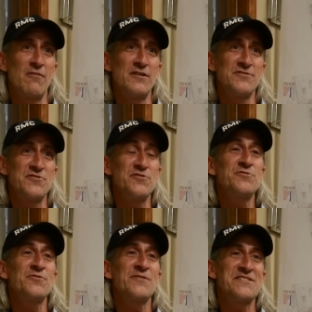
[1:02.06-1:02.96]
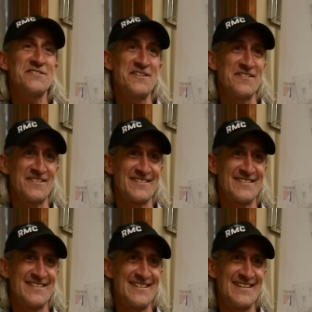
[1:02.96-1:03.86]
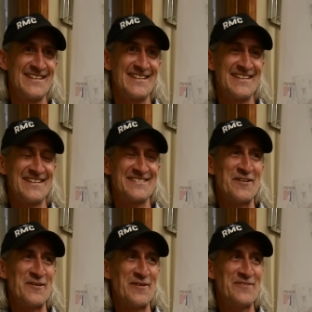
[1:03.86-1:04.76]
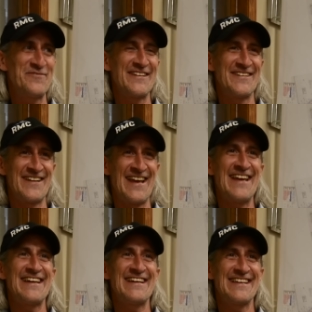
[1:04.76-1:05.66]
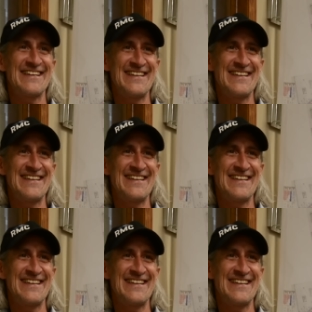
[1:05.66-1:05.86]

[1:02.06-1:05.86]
was junior engineer. So I figured, hey,